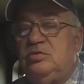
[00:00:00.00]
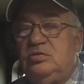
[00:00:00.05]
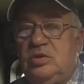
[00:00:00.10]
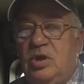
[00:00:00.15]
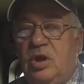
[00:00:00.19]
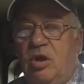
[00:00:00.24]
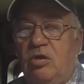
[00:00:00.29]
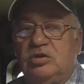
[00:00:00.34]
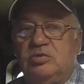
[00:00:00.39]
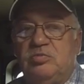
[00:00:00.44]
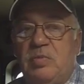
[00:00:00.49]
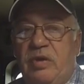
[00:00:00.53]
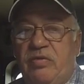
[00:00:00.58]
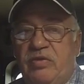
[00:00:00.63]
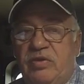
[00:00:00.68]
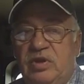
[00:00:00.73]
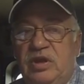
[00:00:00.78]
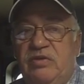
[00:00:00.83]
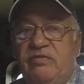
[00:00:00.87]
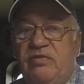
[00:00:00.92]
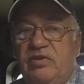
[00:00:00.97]
talks about
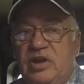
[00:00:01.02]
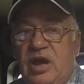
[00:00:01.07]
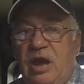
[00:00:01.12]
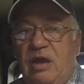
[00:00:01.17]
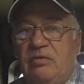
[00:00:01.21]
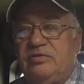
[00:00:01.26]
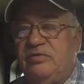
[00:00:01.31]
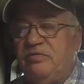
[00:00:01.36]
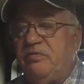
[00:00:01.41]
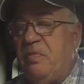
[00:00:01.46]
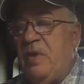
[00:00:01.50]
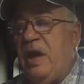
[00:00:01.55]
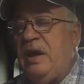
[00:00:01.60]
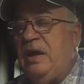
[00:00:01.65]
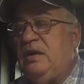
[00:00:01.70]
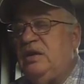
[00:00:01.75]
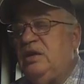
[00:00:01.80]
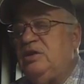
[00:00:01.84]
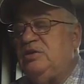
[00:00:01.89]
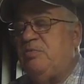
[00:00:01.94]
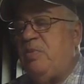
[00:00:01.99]
the different types of
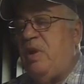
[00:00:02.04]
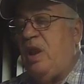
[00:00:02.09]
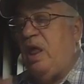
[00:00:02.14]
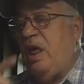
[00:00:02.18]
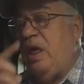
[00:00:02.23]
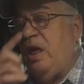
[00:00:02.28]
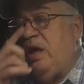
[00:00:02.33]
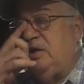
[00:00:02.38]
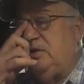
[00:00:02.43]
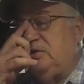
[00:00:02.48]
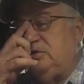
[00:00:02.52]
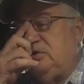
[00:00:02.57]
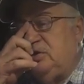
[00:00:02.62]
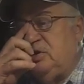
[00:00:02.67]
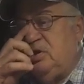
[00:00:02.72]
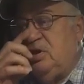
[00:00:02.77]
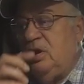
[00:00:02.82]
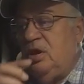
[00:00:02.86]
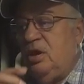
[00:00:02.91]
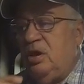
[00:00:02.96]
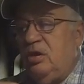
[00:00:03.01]
maintenance plans,
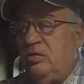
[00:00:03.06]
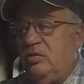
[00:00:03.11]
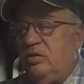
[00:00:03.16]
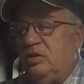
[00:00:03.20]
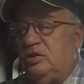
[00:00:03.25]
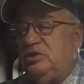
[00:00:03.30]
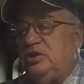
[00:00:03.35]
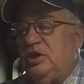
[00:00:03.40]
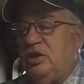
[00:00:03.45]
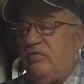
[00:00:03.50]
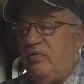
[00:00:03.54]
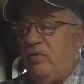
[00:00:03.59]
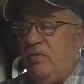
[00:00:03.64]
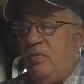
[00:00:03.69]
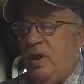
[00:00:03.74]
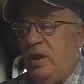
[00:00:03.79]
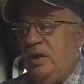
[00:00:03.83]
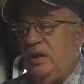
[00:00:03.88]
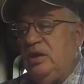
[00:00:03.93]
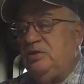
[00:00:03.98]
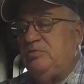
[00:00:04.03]
the silver
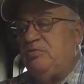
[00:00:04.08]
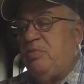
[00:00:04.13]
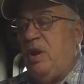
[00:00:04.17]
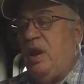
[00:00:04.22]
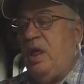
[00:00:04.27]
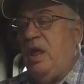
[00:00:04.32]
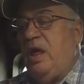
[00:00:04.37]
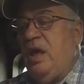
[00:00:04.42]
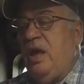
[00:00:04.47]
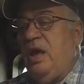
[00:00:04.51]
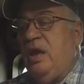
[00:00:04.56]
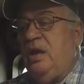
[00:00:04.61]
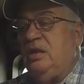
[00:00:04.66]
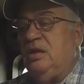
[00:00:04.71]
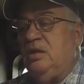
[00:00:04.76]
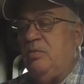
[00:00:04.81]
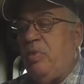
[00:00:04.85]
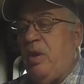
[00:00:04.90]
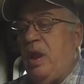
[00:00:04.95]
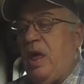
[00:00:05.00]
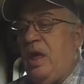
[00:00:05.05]
maintenance plan and
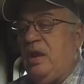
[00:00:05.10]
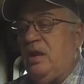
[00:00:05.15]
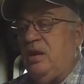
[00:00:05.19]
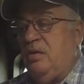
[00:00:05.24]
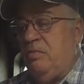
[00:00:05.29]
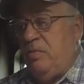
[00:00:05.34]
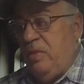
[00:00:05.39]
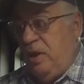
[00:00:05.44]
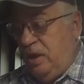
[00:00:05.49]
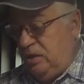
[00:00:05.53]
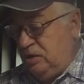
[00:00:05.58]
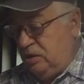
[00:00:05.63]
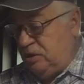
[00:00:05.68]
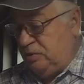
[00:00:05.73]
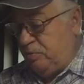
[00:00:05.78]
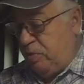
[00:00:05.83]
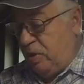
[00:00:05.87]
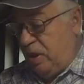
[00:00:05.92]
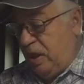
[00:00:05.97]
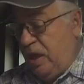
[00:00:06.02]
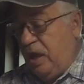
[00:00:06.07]
the platinum
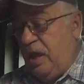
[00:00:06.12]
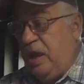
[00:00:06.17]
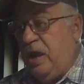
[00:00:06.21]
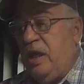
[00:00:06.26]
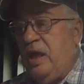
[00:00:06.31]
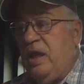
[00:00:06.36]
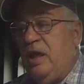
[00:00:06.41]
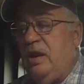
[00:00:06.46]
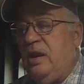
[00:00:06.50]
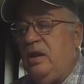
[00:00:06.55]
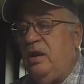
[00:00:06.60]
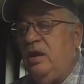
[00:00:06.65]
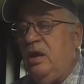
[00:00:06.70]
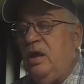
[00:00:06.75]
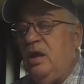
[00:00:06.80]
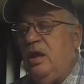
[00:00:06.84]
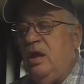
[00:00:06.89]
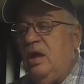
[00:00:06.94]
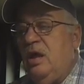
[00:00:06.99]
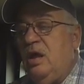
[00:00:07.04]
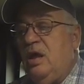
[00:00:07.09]
maintenance plan. And
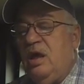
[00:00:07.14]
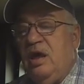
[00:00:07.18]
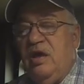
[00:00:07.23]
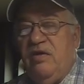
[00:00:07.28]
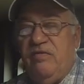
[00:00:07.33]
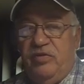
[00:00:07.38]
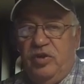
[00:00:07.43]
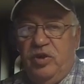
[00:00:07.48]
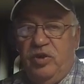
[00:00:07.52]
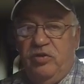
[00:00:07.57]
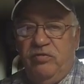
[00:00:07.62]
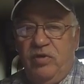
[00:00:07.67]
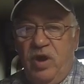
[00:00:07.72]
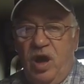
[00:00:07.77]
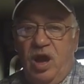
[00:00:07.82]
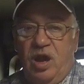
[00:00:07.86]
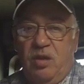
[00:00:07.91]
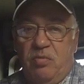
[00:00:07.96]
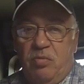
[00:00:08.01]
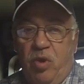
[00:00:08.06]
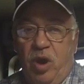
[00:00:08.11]
if you've
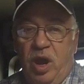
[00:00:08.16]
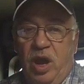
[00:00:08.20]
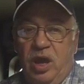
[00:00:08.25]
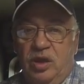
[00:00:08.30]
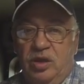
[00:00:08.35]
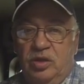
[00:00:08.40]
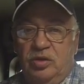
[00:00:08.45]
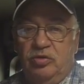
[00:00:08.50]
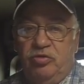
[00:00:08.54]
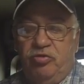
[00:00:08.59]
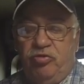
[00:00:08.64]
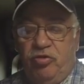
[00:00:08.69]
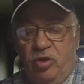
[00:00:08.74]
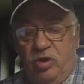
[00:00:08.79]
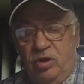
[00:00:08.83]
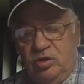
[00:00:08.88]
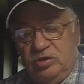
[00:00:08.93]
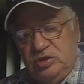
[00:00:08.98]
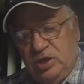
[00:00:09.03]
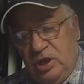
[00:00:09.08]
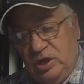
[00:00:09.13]
got a brand new
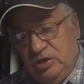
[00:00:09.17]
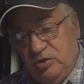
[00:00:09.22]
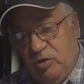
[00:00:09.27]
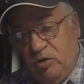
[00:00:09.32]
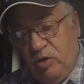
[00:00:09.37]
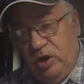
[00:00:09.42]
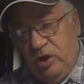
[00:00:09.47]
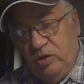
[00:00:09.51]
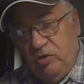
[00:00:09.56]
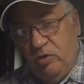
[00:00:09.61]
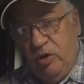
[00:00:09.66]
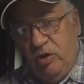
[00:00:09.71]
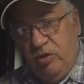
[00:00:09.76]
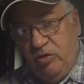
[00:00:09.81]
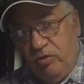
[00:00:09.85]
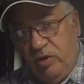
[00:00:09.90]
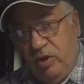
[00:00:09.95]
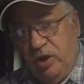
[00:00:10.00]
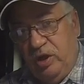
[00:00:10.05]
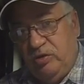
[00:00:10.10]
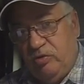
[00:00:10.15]
truck, say
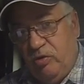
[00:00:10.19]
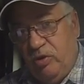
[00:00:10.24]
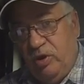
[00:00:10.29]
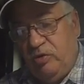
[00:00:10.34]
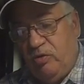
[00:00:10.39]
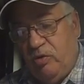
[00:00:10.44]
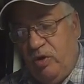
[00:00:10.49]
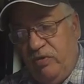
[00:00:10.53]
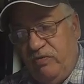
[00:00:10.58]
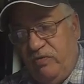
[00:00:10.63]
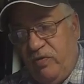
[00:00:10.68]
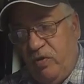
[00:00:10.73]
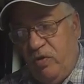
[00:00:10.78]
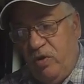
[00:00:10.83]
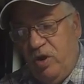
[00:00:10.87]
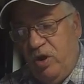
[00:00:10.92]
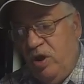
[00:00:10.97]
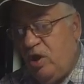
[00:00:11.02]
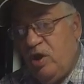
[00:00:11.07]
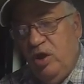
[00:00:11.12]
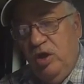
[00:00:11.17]
2023, 2024,
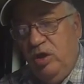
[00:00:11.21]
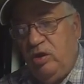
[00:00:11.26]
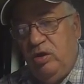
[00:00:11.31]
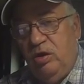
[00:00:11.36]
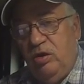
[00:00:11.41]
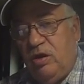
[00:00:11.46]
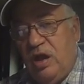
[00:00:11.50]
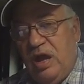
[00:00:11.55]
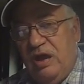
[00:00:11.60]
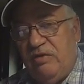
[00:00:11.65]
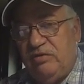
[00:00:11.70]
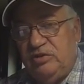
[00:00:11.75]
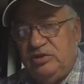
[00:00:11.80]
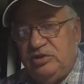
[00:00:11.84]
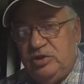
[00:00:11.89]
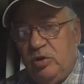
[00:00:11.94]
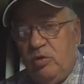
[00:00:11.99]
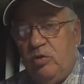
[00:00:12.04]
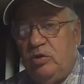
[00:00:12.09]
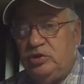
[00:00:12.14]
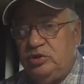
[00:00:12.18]
you don't have a
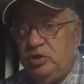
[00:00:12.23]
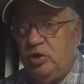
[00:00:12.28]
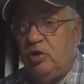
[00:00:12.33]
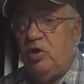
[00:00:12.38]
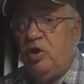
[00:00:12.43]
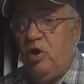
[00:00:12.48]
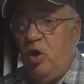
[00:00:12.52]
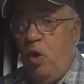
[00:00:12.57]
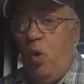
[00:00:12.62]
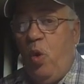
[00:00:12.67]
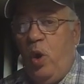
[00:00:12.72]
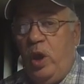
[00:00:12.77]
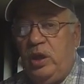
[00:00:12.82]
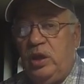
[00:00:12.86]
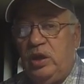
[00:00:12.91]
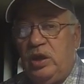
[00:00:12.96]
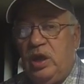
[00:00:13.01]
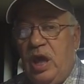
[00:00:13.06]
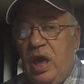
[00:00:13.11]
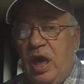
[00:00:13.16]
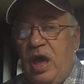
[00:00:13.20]
choice. You're
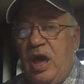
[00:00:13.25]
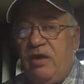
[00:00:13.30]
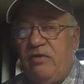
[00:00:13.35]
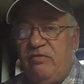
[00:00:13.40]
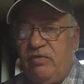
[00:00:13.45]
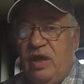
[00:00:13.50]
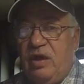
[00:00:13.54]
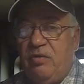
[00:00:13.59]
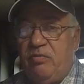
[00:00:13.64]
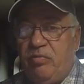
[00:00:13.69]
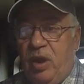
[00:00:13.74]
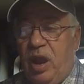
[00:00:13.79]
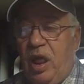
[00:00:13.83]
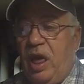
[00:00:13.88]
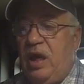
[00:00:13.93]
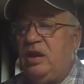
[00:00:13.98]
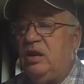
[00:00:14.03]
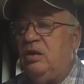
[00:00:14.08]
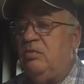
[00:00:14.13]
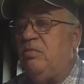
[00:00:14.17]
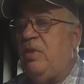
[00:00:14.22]
going to have that
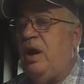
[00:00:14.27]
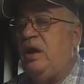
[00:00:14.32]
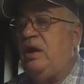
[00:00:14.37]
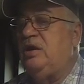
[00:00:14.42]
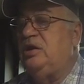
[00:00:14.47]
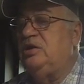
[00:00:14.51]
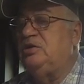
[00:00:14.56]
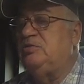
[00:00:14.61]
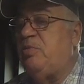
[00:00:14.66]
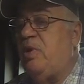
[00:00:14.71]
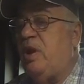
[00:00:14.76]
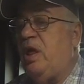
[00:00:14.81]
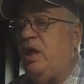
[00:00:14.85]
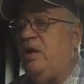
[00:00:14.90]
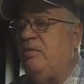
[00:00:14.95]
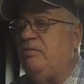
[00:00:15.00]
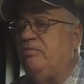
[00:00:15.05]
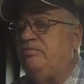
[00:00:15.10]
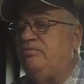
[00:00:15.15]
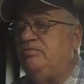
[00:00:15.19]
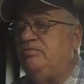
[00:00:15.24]
platinum maintenance plan.